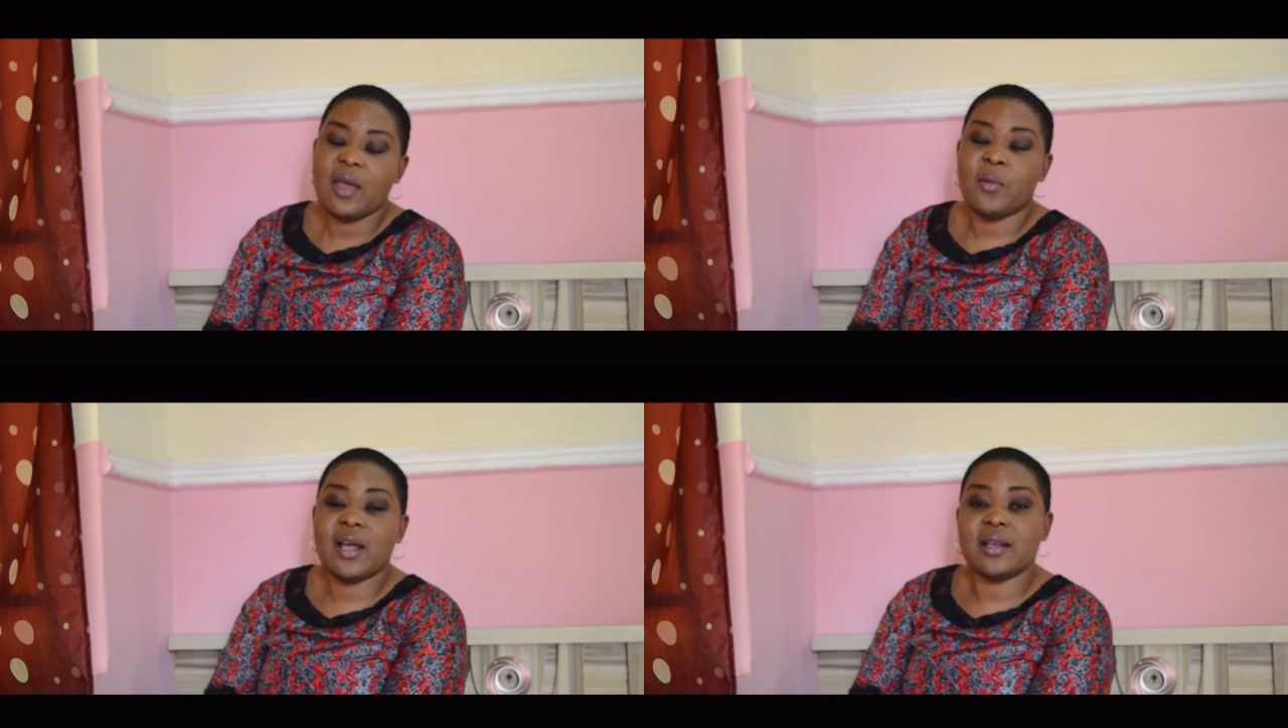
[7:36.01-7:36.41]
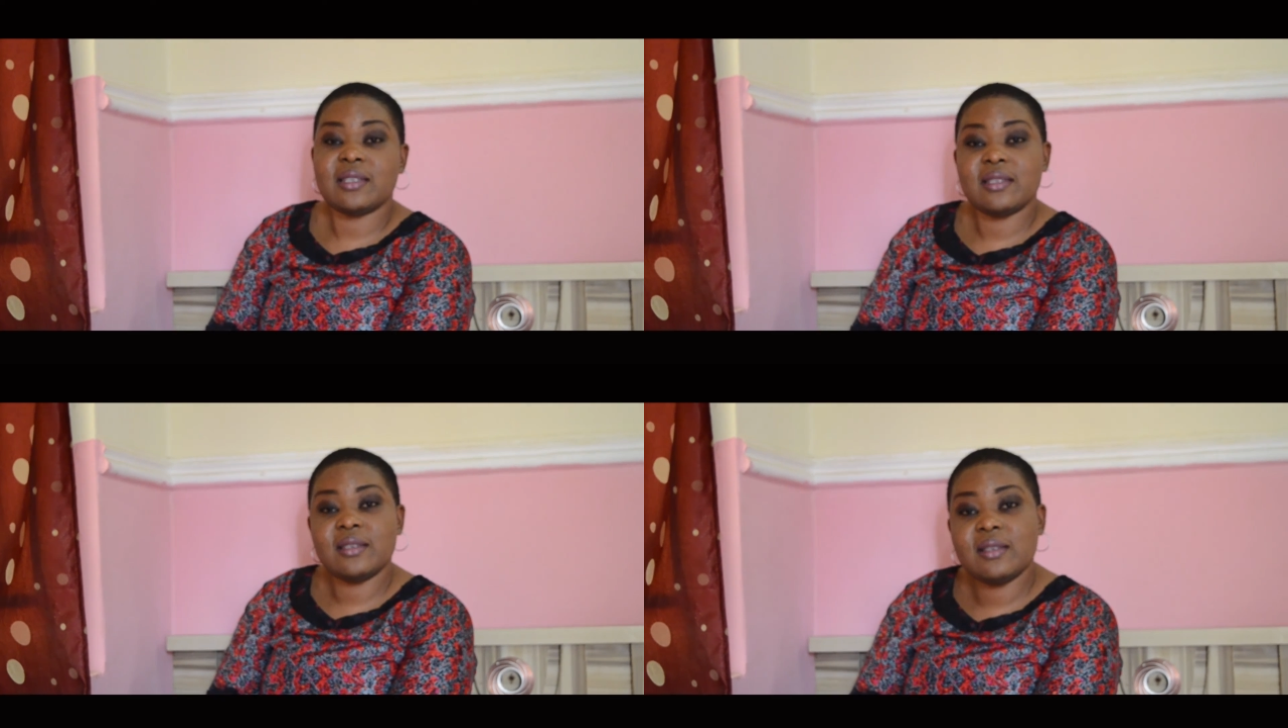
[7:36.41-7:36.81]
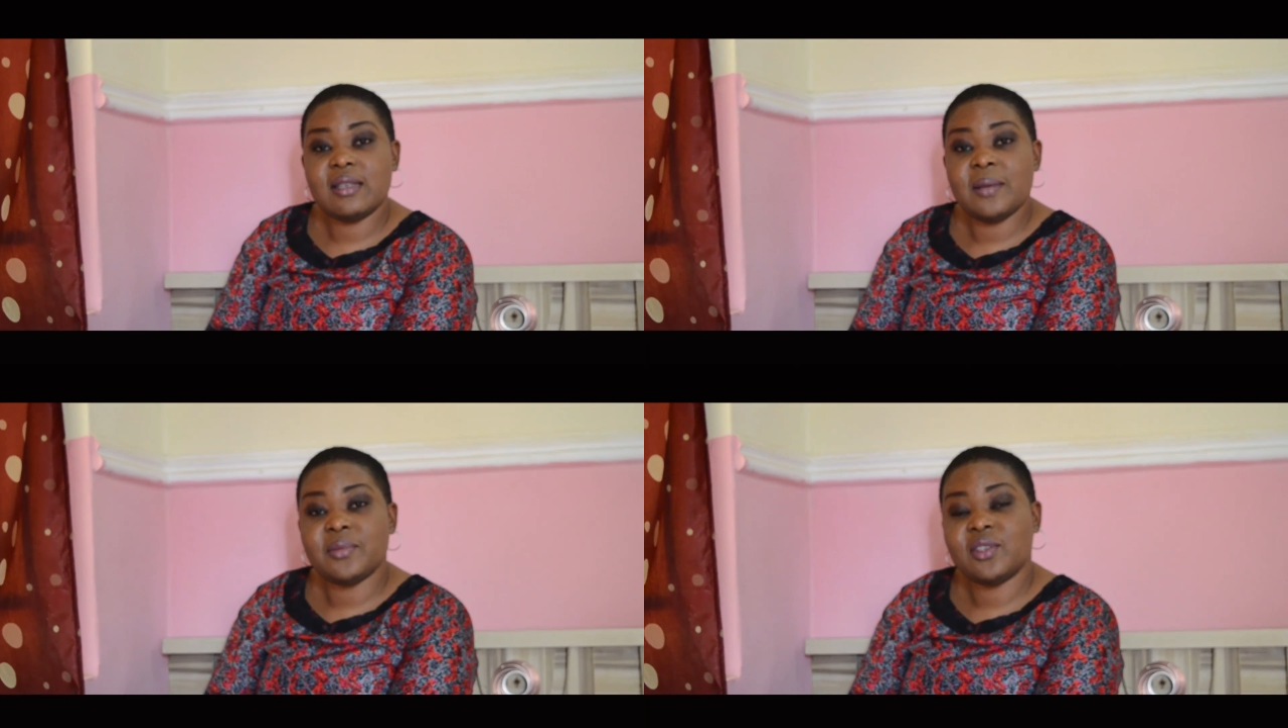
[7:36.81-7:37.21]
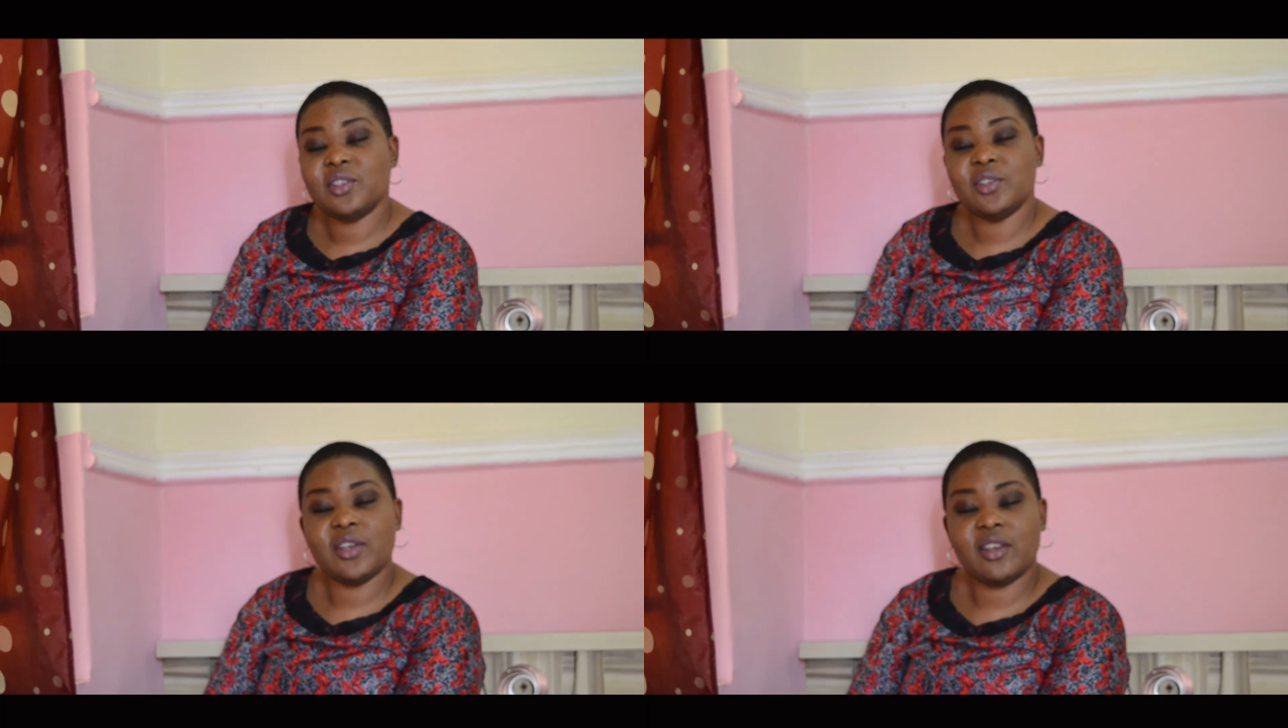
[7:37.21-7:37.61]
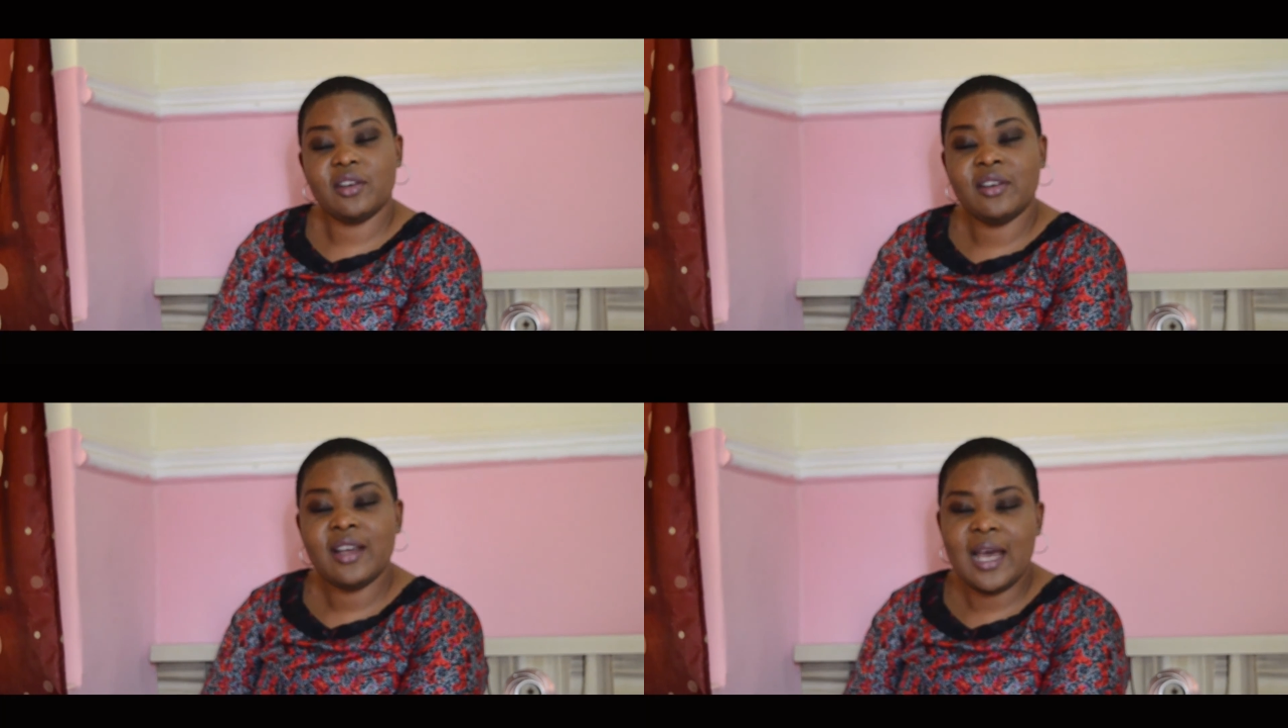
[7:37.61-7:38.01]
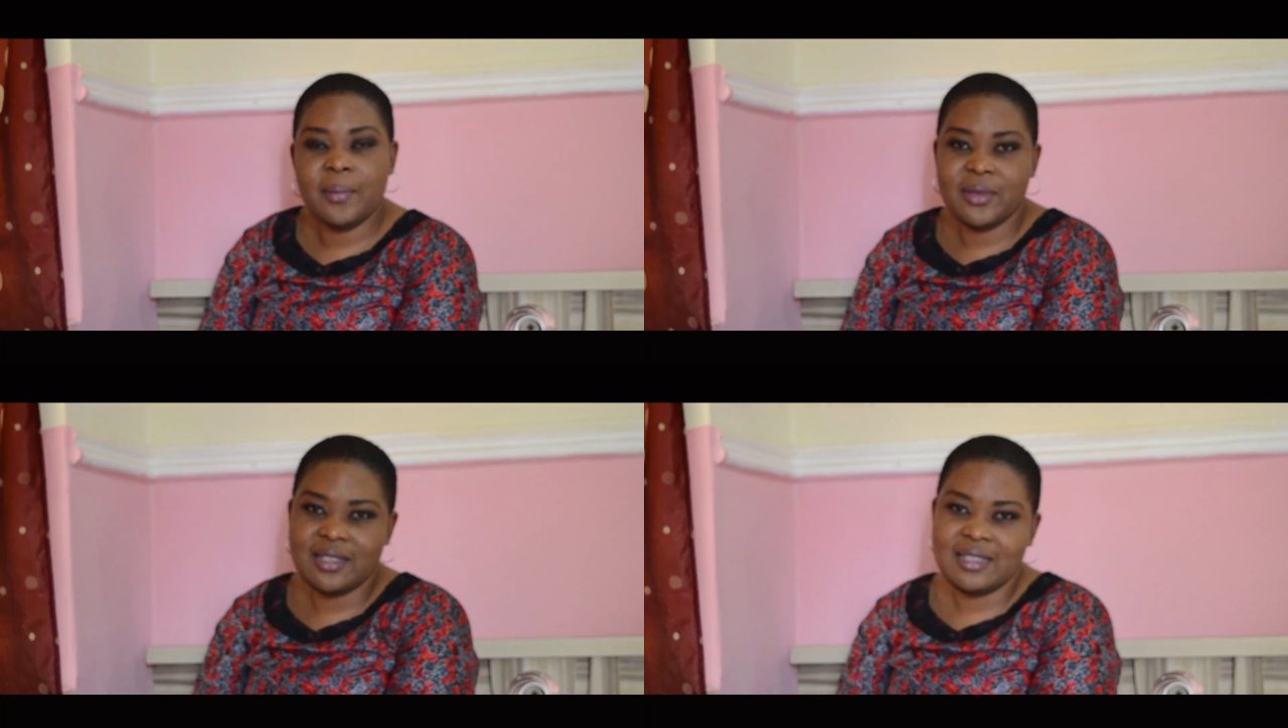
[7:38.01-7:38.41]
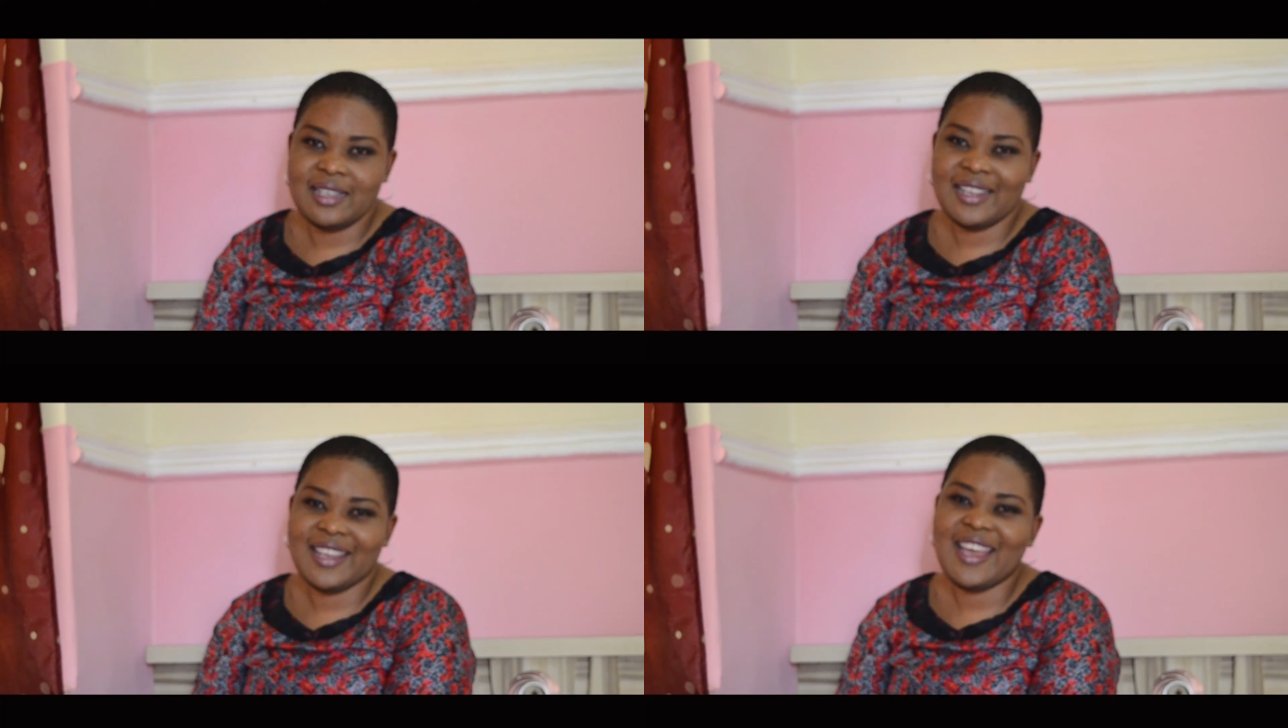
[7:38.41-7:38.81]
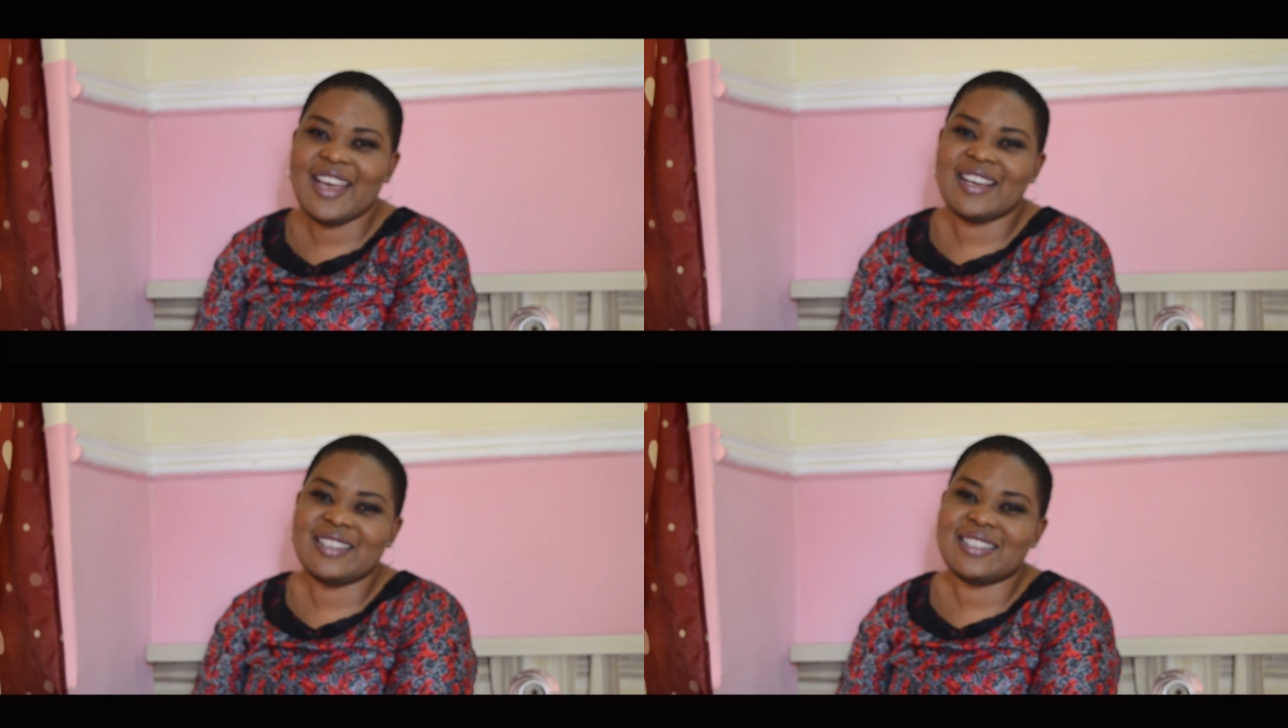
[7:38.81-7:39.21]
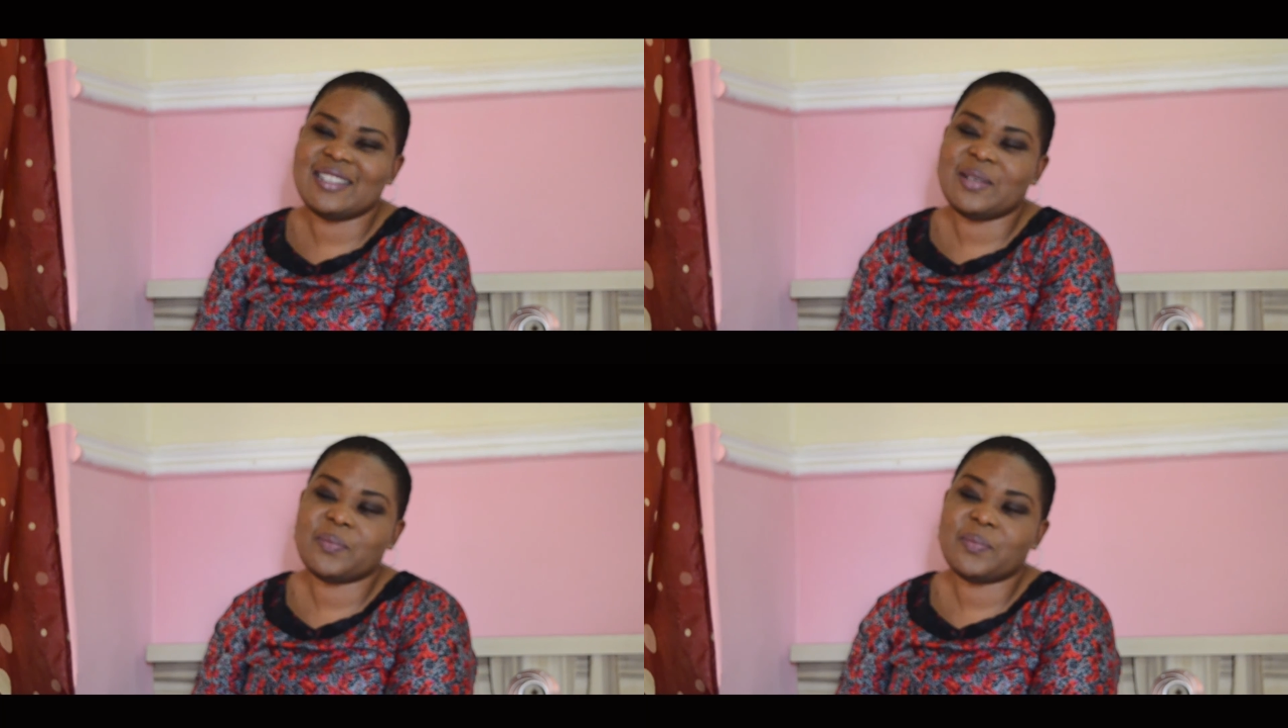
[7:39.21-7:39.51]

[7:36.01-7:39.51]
Well, I'm seeing your girl, I'm Amidat Ilega, and